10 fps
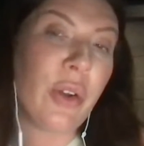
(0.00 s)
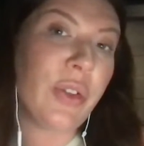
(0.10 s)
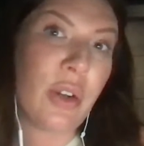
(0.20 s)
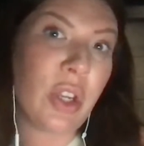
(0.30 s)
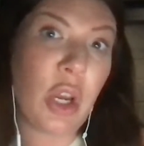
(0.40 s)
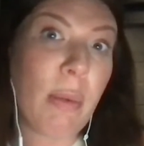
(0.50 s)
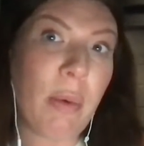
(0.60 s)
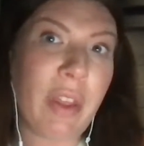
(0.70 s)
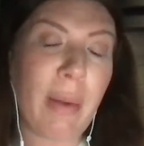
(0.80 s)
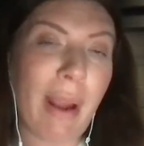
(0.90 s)
So you come up
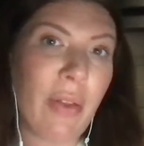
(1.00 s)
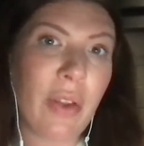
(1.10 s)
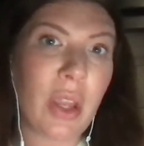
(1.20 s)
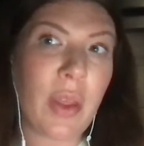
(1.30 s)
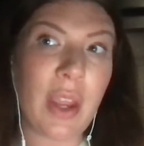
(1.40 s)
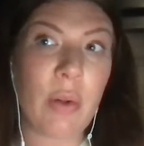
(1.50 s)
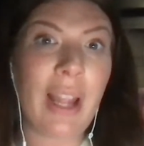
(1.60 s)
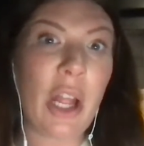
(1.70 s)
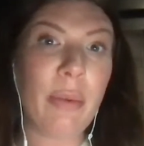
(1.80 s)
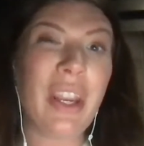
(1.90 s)
with an amount that you think will
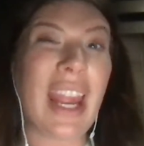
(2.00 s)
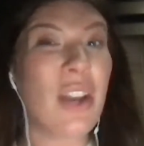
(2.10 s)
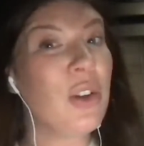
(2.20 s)
help you get